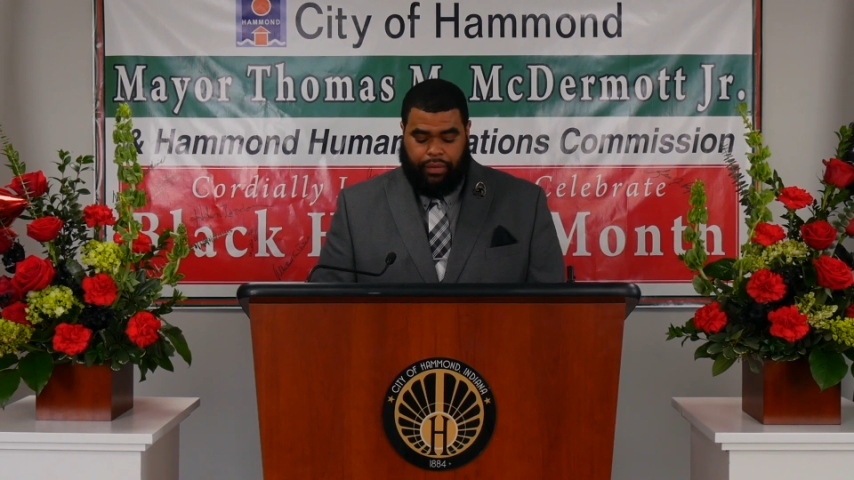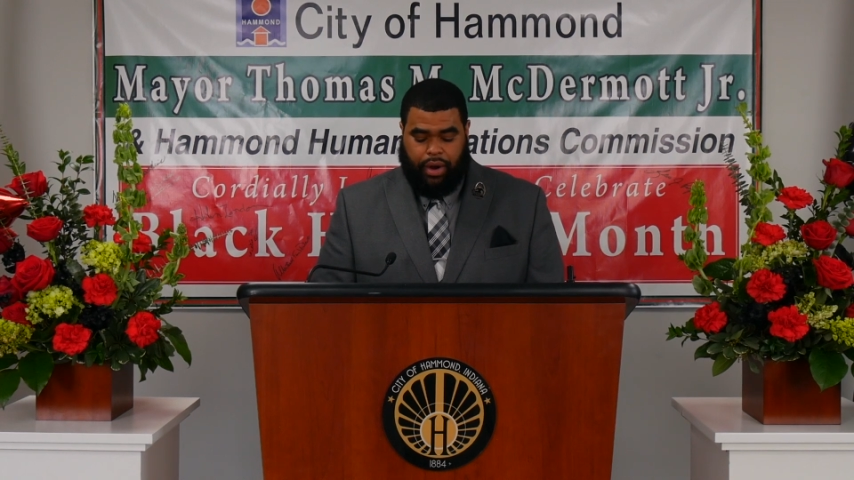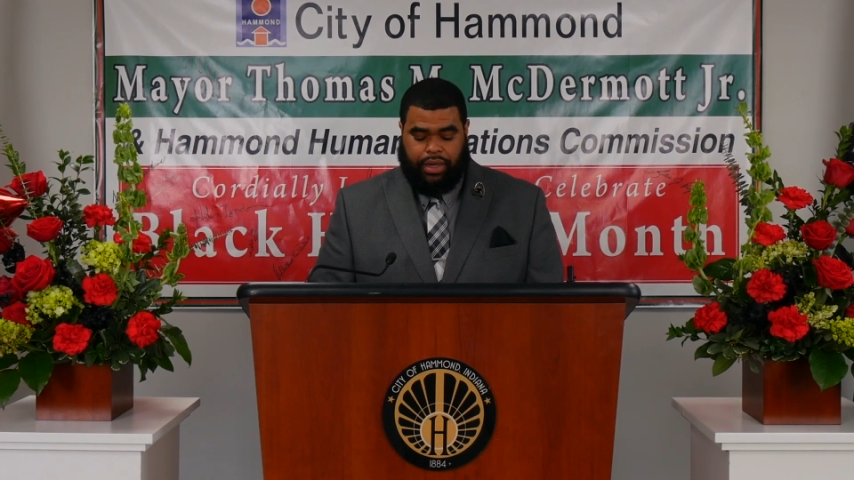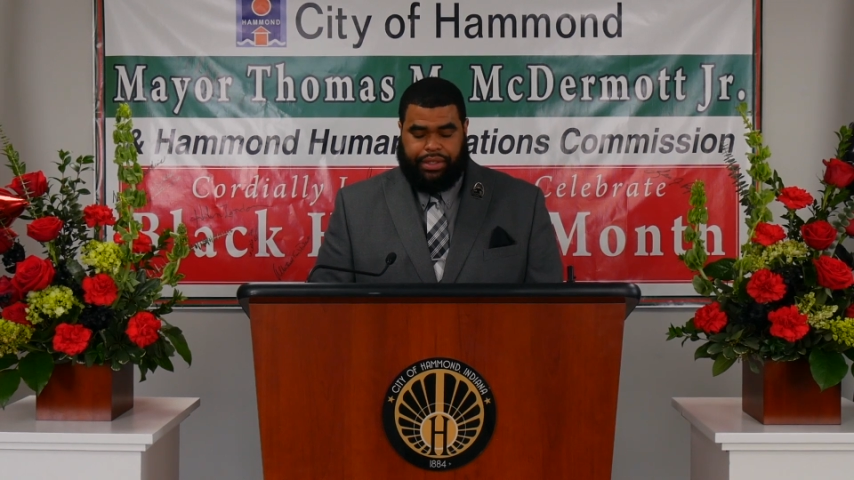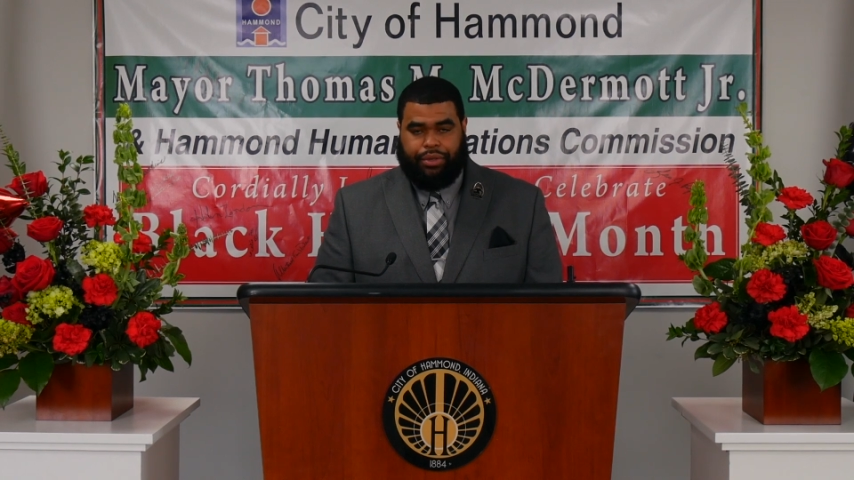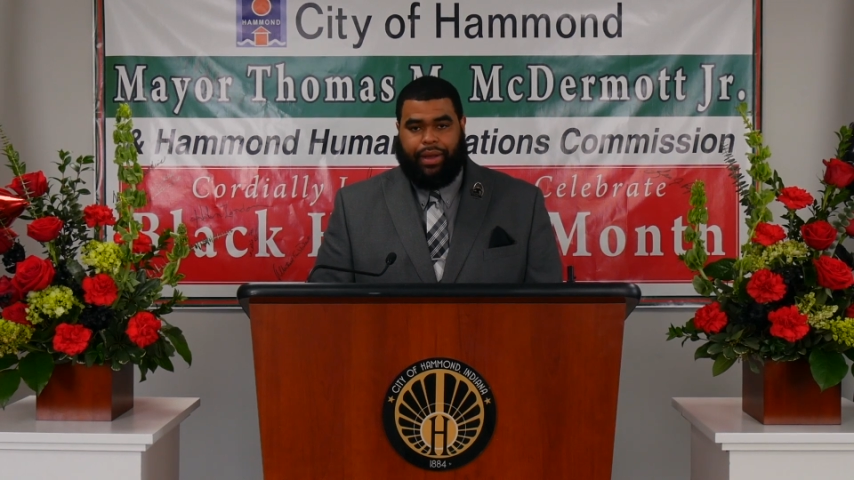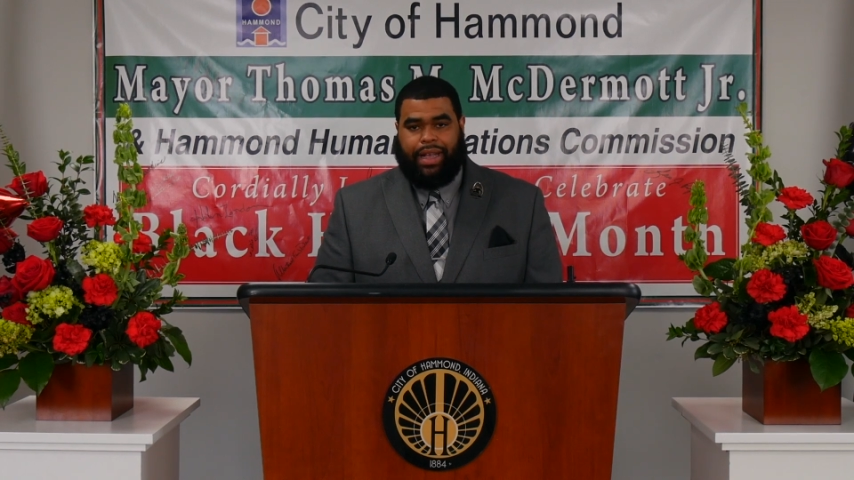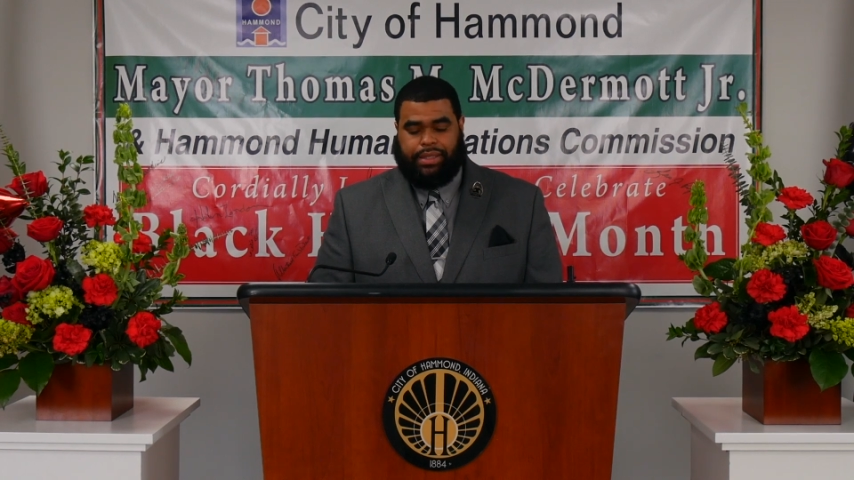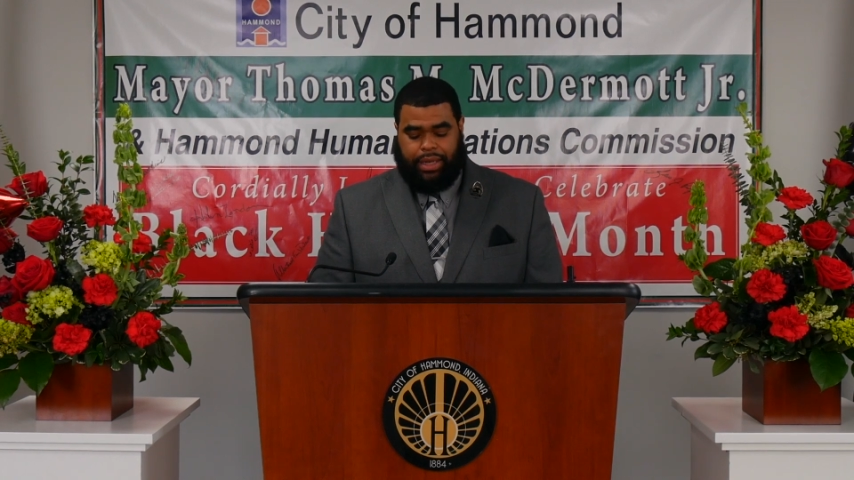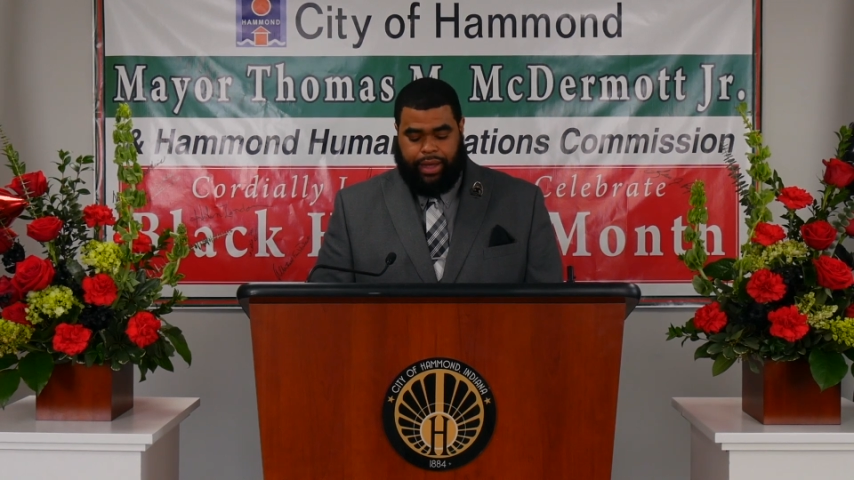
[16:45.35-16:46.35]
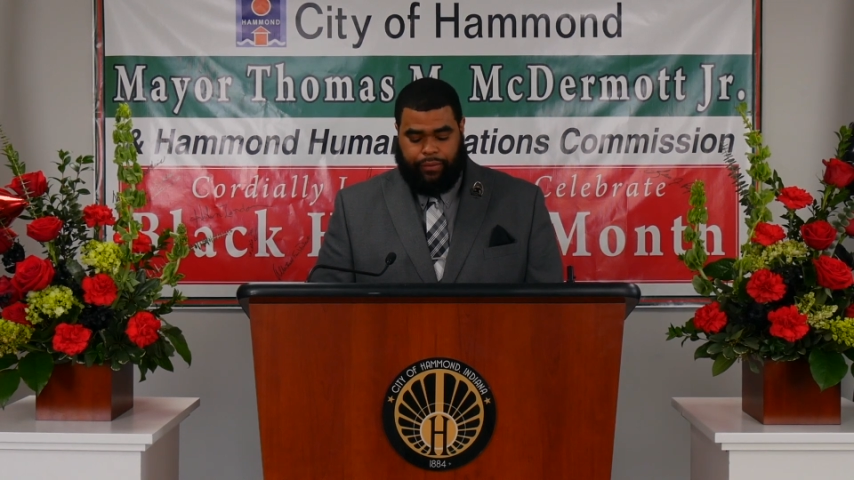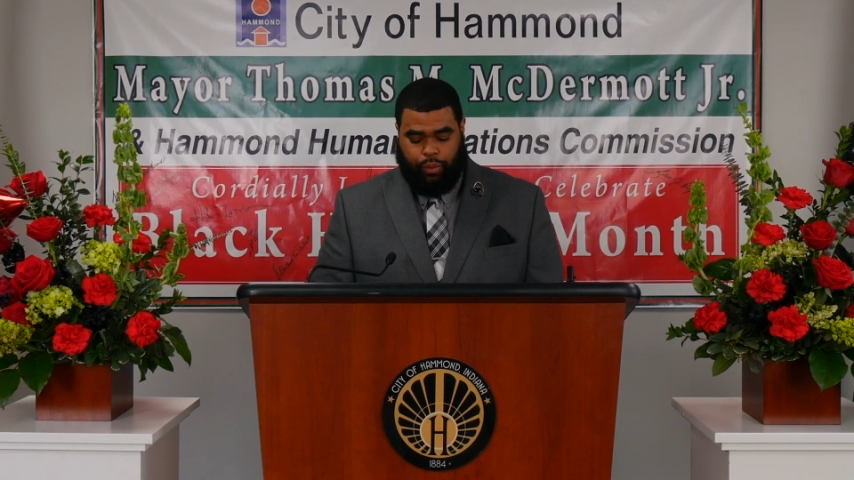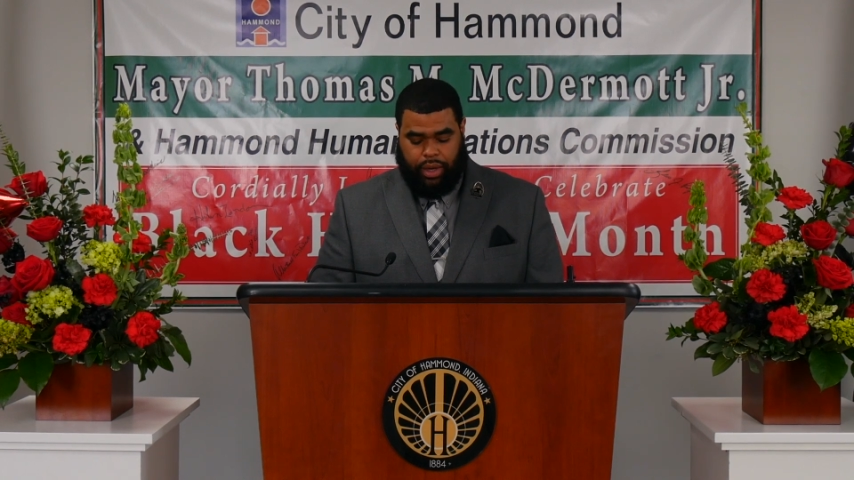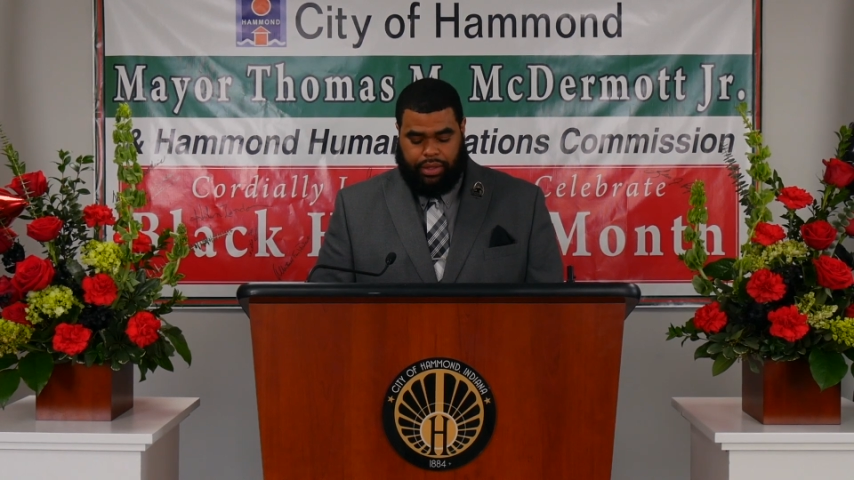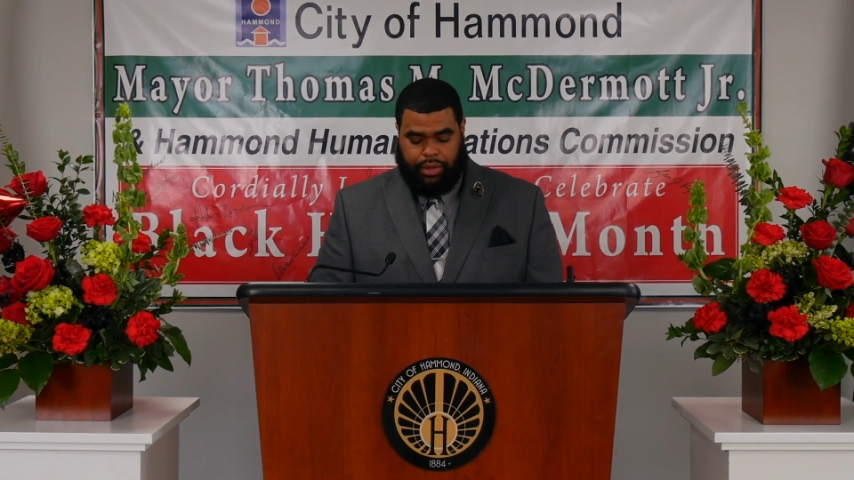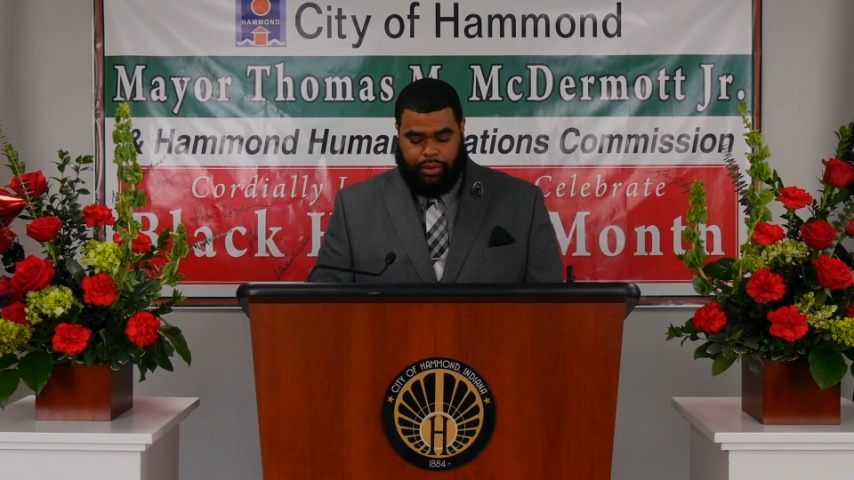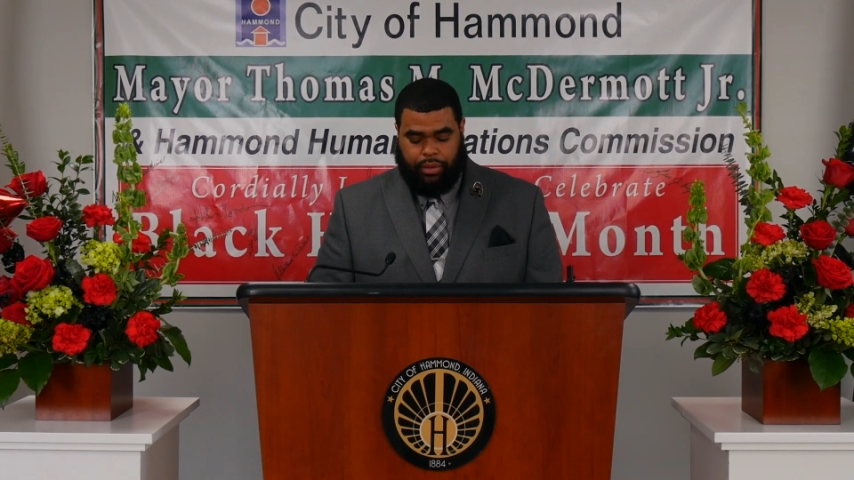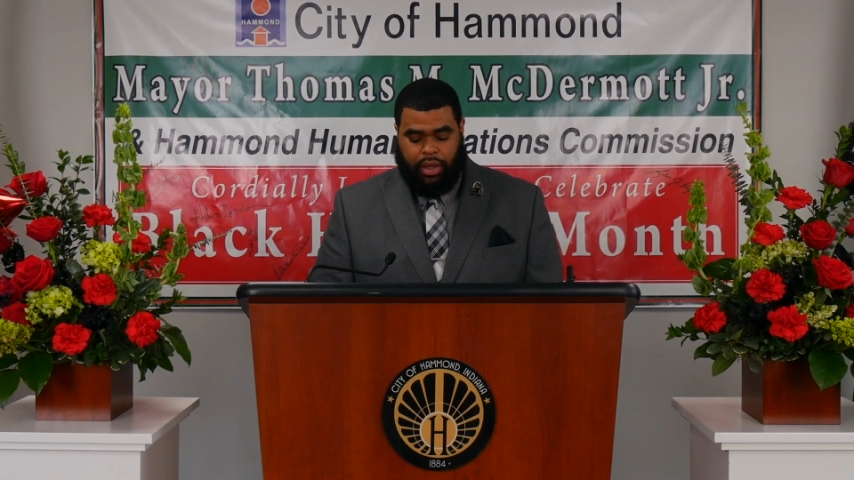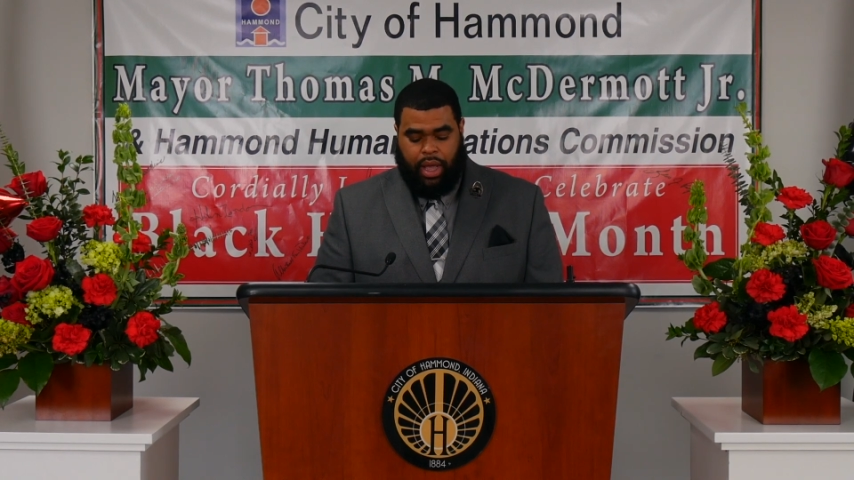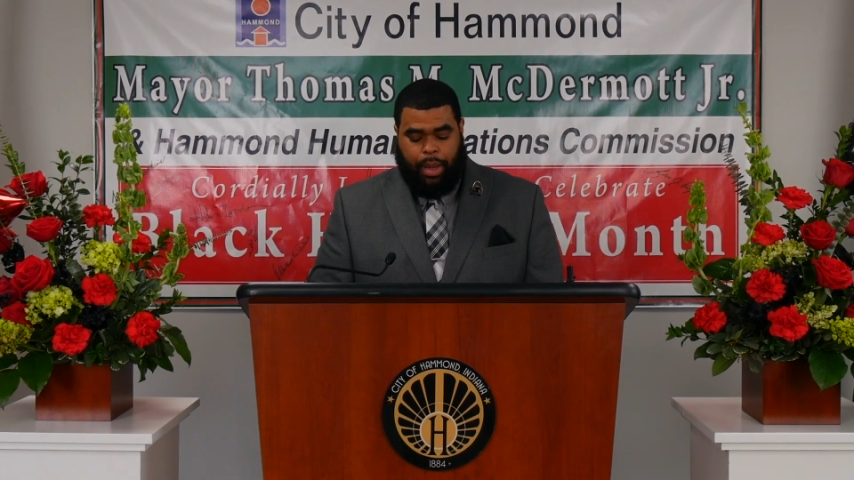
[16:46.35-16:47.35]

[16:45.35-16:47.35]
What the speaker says: ours still has a lot of work to do,